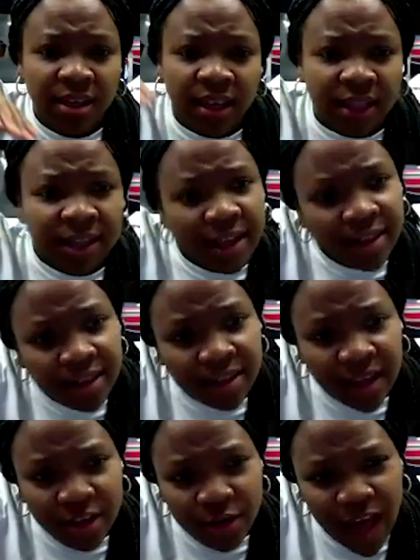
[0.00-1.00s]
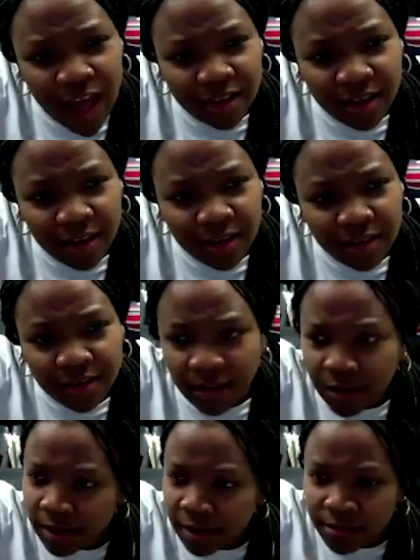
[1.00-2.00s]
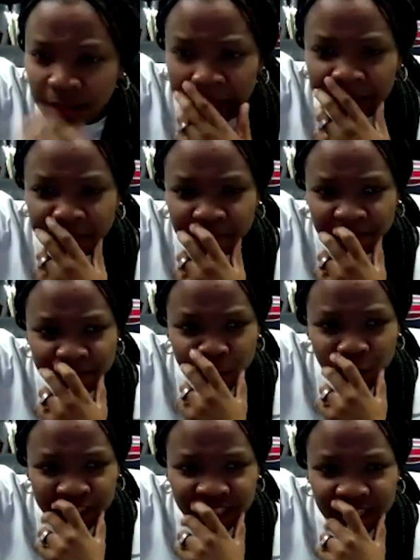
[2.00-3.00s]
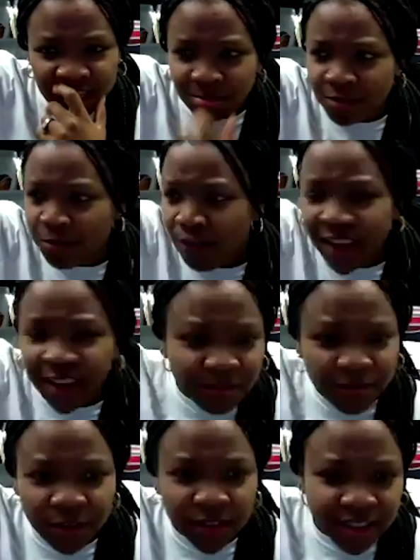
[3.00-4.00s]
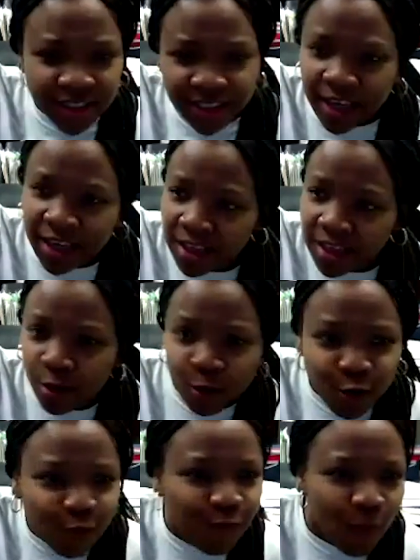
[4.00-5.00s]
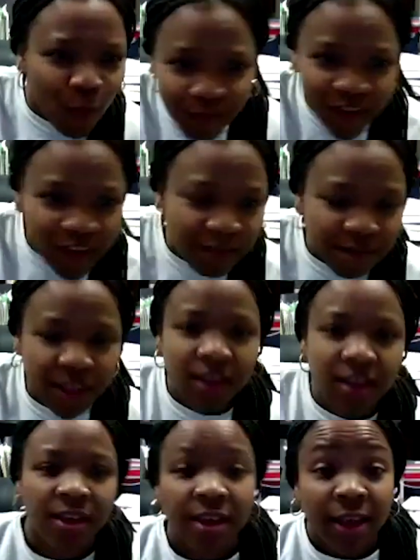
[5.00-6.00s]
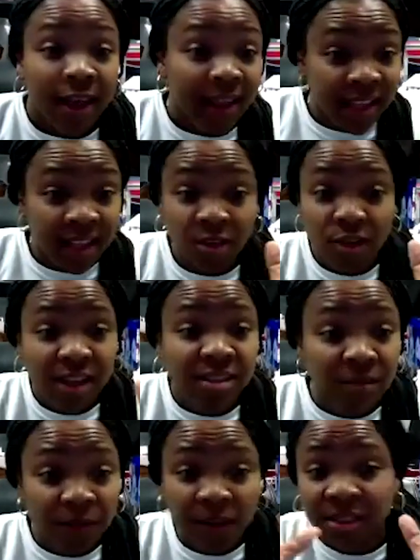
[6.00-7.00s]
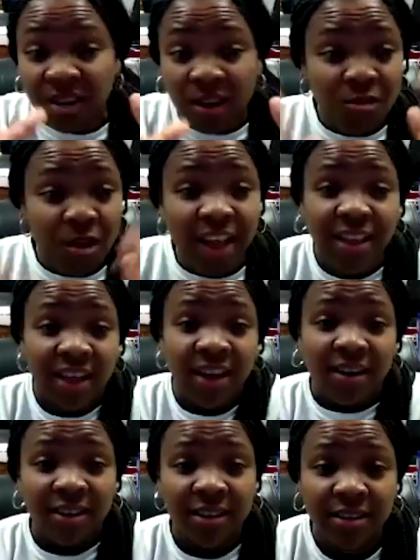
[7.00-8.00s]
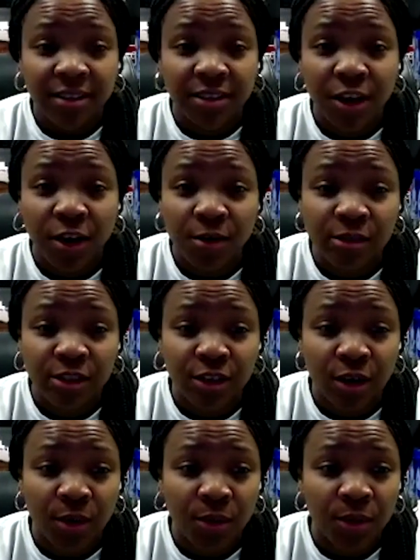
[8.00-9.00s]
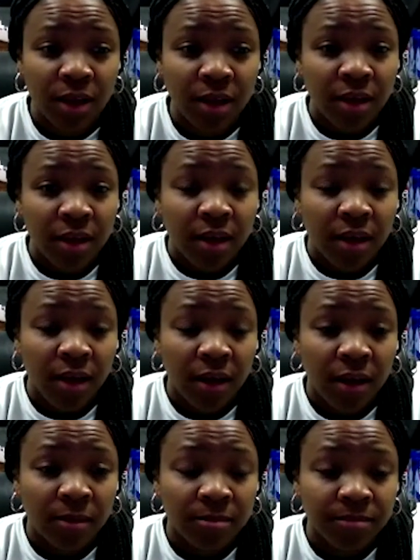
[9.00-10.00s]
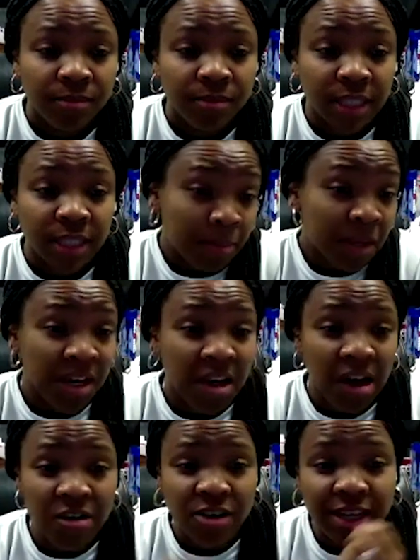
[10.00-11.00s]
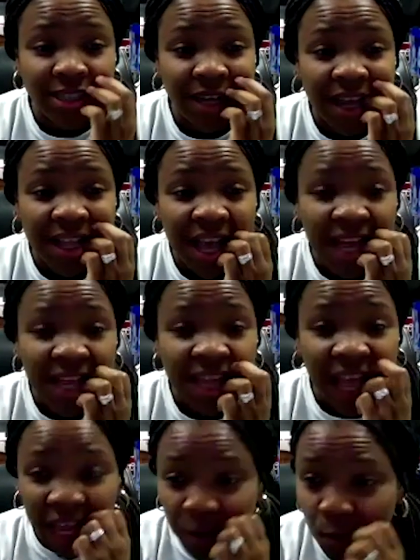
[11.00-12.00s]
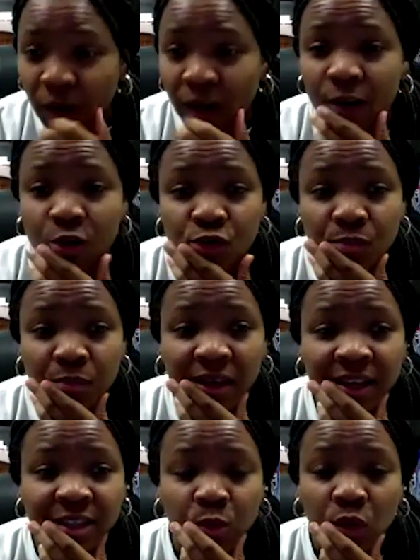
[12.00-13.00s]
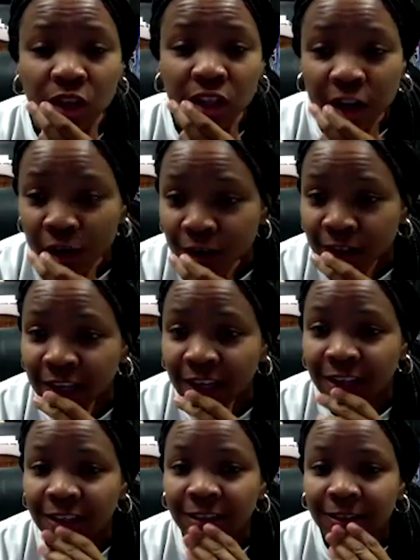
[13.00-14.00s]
And then you got like four teams fighting for second, third, fourth, fifth. And then the rest of us are right there, you know? So I'm encouraged. I like where our group is. We're learning.